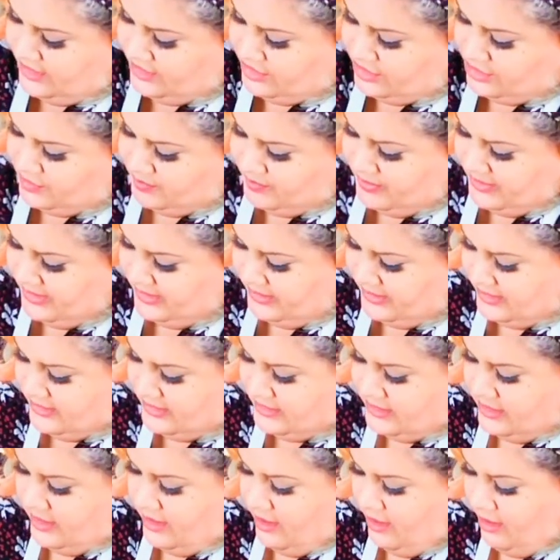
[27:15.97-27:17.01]
just pick
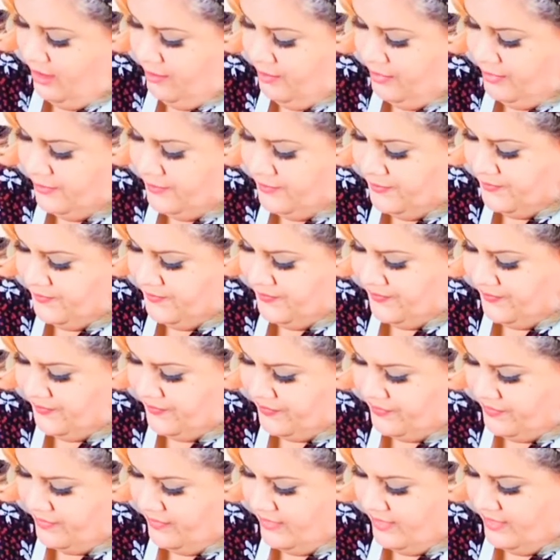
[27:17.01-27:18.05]
this up.
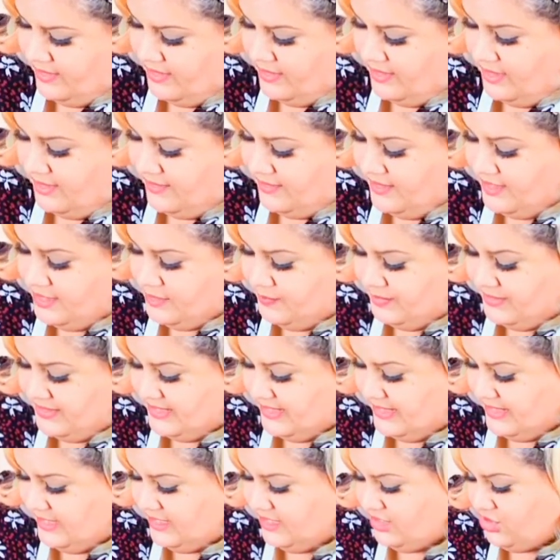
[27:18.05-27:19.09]
Now this
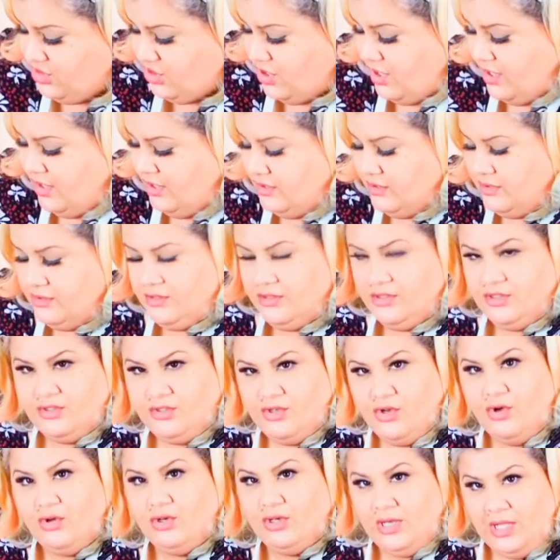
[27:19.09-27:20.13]
particular child does
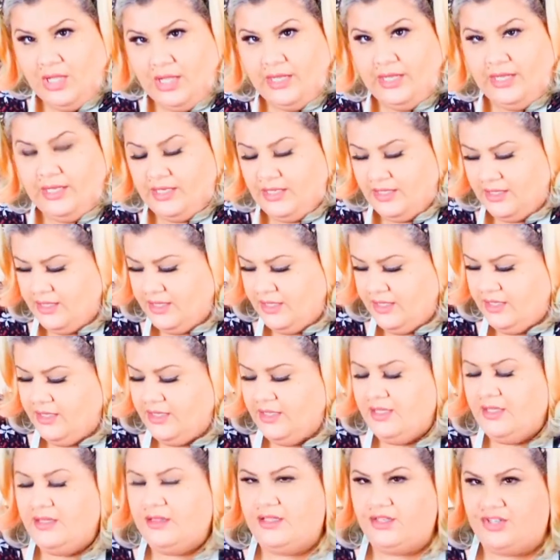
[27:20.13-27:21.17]
not like
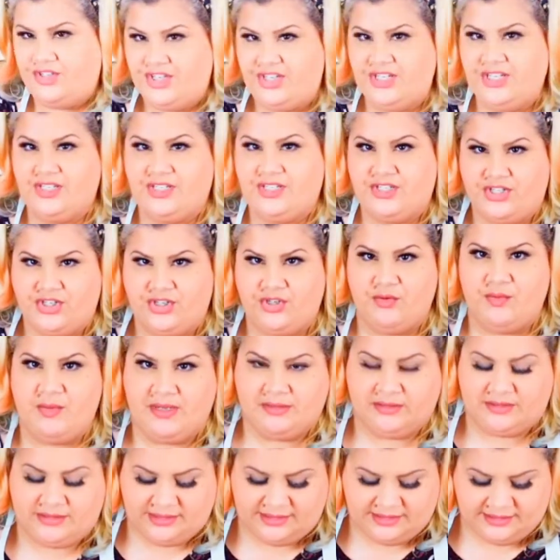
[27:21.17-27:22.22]
the cheese too
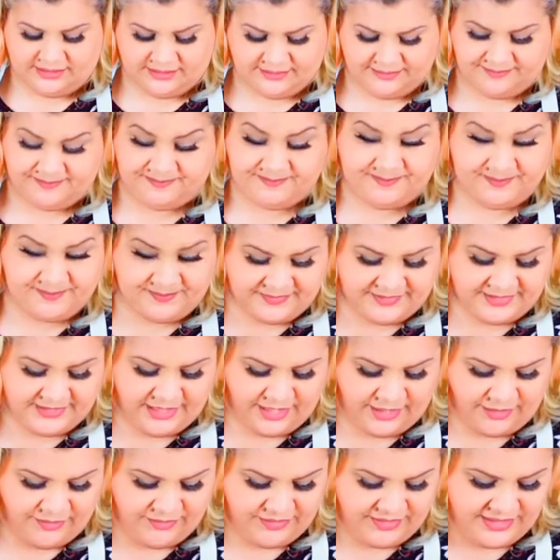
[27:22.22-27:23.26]
melted,
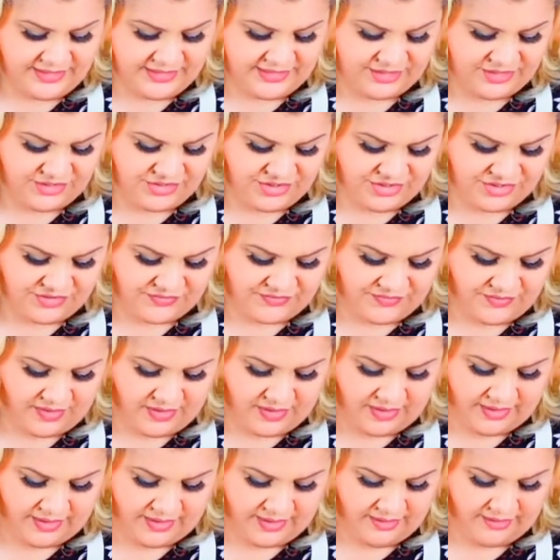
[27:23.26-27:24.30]
so this is just
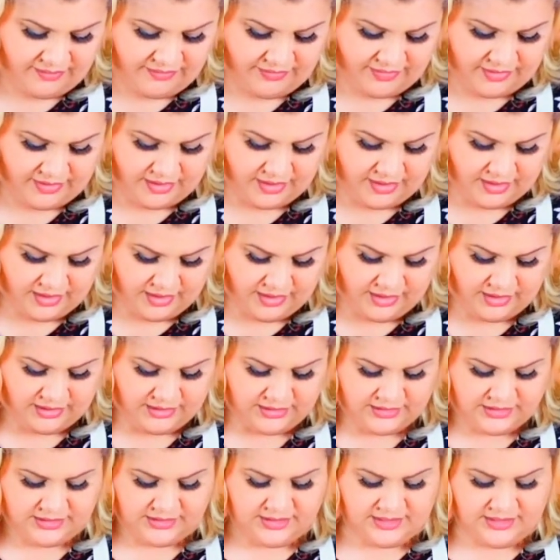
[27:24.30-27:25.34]
fine for her.
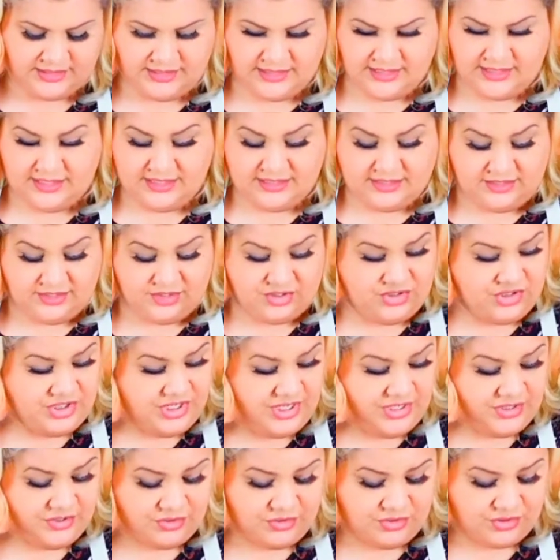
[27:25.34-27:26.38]
So the
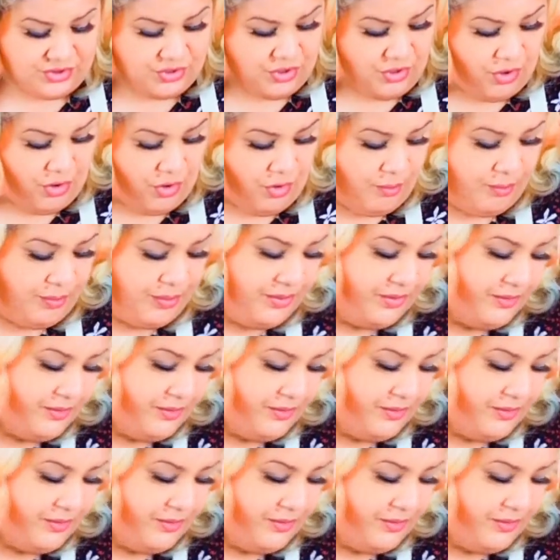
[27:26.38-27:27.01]
cheese on top,